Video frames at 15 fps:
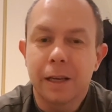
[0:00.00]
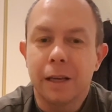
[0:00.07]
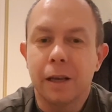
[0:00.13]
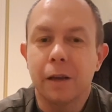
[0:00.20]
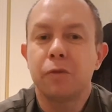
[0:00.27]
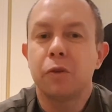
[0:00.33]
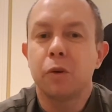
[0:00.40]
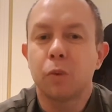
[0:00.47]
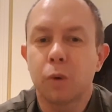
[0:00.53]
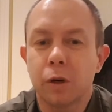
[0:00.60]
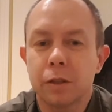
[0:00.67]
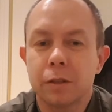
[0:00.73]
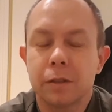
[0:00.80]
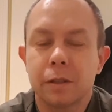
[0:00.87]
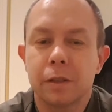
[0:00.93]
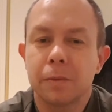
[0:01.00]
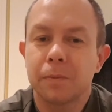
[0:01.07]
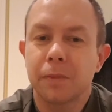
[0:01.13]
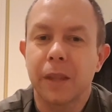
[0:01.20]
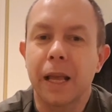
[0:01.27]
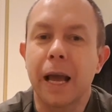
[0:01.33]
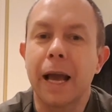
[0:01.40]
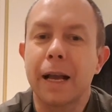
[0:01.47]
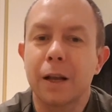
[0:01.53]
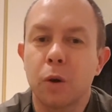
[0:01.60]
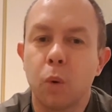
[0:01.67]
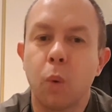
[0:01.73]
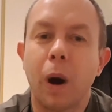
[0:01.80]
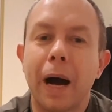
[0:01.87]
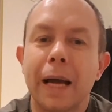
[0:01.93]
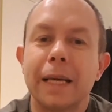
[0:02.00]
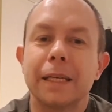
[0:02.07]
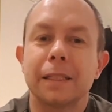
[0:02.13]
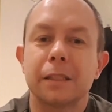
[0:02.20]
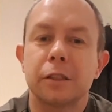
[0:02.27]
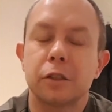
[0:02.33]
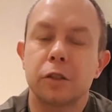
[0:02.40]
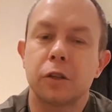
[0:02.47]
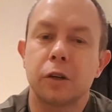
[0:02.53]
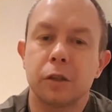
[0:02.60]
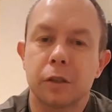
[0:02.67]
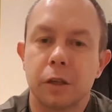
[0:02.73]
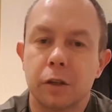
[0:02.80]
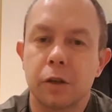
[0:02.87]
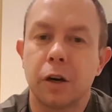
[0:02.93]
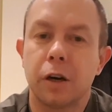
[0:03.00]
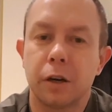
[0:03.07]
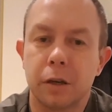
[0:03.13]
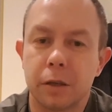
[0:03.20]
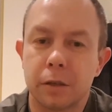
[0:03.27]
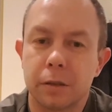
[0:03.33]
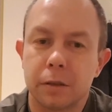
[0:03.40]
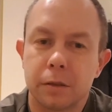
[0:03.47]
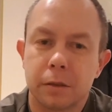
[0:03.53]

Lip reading: If you want a quiet stock car,